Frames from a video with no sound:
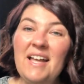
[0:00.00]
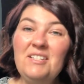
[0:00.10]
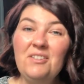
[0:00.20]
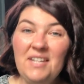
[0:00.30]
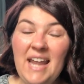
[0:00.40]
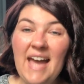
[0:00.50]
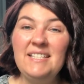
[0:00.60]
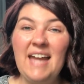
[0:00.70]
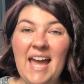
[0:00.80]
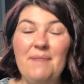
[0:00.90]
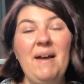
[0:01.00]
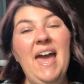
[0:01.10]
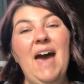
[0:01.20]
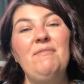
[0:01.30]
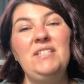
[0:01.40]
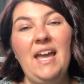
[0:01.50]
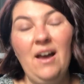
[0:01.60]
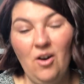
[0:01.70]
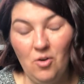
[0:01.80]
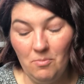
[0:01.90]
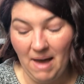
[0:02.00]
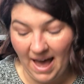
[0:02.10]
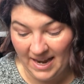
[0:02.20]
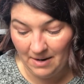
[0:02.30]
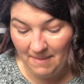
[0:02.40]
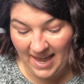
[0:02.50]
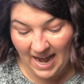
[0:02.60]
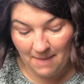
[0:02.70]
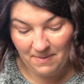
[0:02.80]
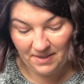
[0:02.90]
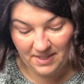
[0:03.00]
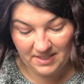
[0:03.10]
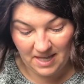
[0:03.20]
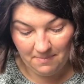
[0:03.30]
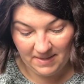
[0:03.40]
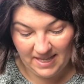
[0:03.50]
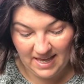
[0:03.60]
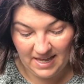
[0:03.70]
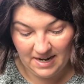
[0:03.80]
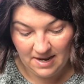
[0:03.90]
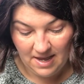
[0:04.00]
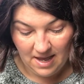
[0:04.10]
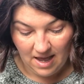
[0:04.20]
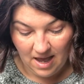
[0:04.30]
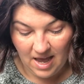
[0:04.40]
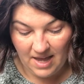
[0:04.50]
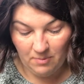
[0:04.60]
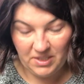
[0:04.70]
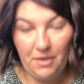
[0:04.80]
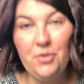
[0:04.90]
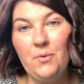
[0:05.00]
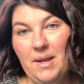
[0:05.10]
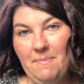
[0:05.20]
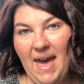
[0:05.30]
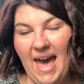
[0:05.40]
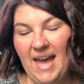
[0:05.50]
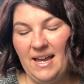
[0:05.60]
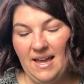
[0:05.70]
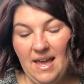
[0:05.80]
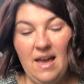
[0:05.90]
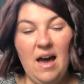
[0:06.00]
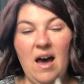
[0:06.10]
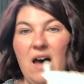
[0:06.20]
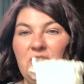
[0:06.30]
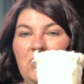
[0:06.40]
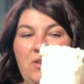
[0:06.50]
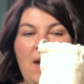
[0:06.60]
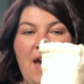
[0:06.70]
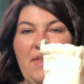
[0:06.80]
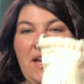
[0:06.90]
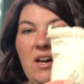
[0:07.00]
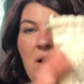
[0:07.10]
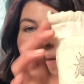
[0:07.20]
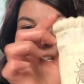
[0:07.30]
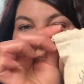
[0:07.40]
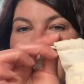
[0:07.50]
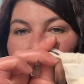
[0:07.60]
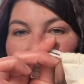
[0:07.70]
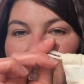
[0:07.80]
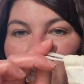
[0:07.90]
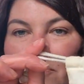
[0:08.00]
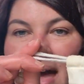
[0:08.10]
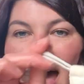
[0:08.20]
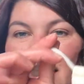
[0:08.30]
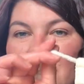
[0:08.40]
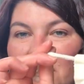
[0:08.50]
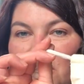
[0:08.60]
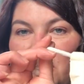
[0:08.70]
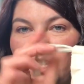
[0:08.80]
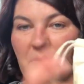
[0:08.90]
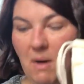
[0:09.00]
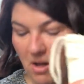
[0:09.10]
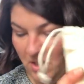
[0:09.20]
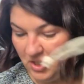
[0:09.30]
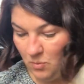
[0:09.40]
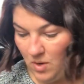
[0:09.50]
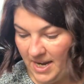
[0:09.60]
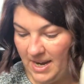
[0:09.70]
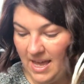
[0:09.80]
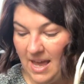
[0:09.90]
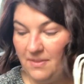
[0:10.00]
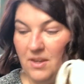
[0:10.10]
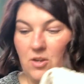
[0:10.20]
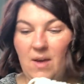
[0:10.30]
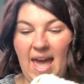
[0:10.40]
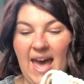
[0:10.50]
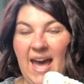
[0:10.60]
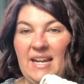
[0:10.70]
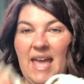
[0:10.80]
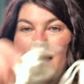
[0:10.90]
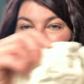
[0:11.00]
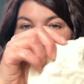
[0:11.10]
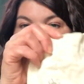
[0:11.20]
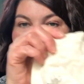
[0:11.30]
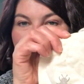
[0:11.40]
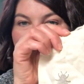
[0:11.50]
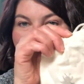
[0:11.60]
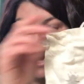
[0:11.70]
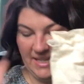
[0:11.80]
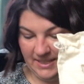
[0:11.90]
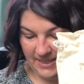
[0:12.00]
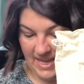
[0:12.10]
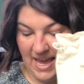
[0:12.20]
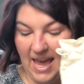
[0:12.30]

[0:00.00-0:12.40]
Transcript: and so the next item I have is a home item, and I picked this up again. Uh, it was a three-pack. Uh, I'll show you how they come. They do come in little bags. This is the smallest one. Then you had a medium size,